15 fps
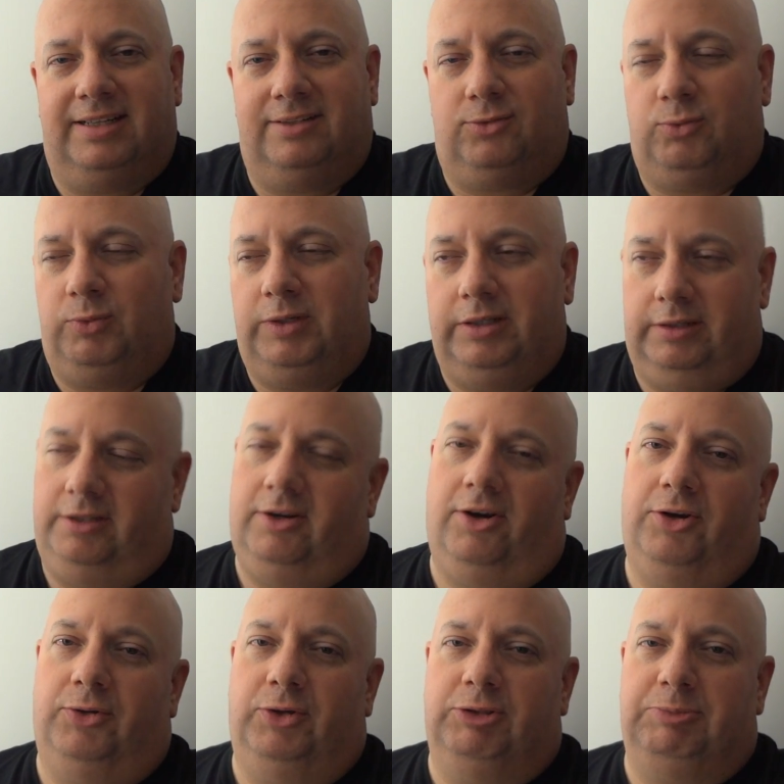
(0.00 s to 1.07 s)
It's really
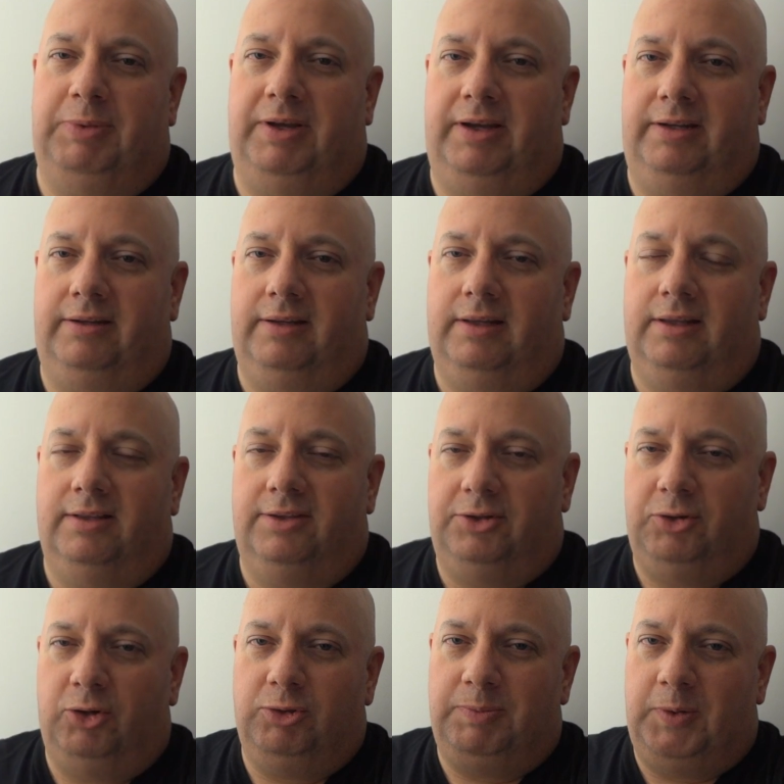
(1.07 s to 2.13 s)
hard to explain. The
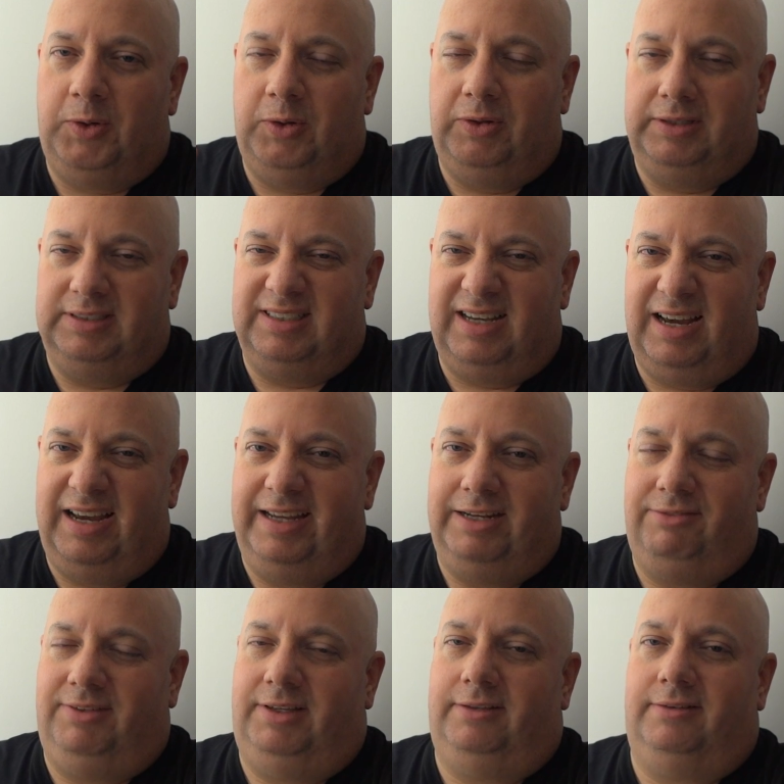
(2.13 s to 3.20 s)
North Pole is
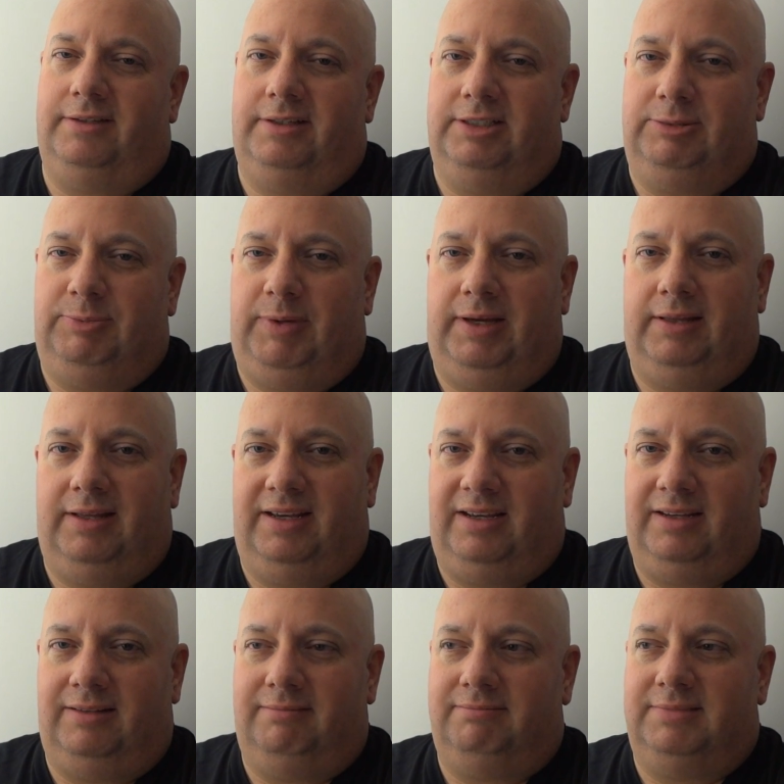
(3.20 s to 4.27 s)
kind of easy to explain,
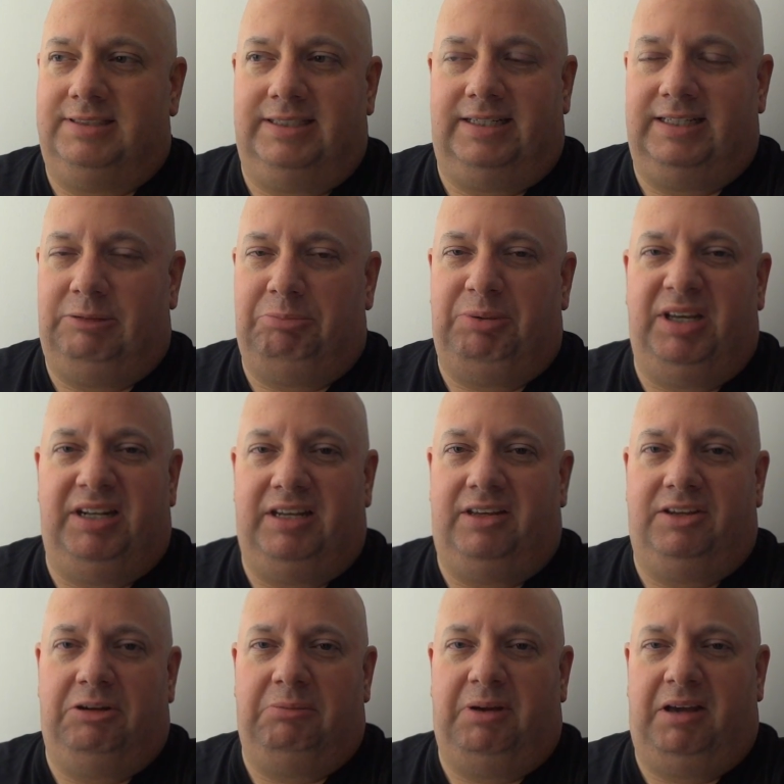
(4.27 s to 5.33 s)
like a, sticking a
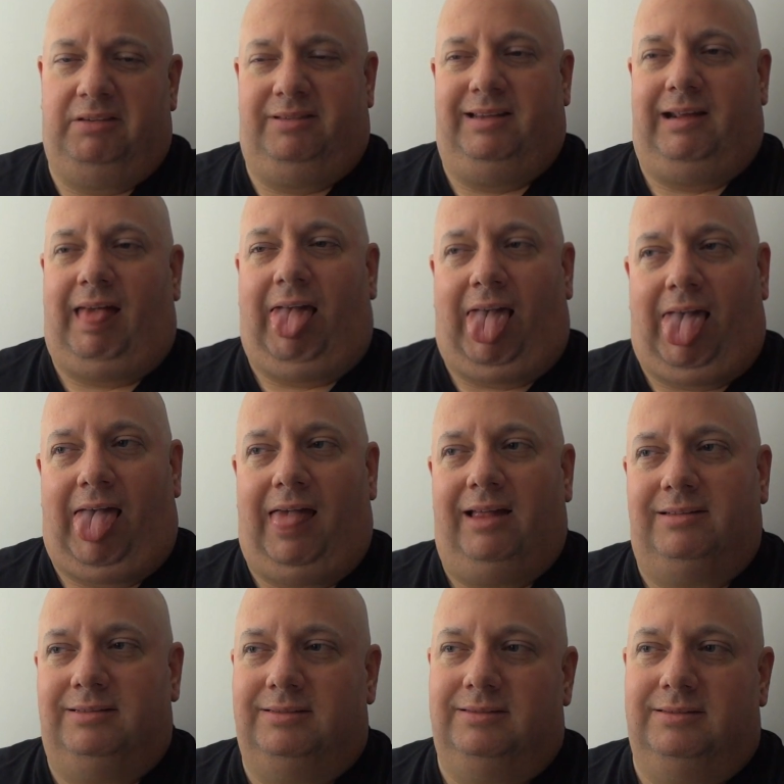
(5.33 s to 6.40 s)
penny in your mouth. It's like, ah.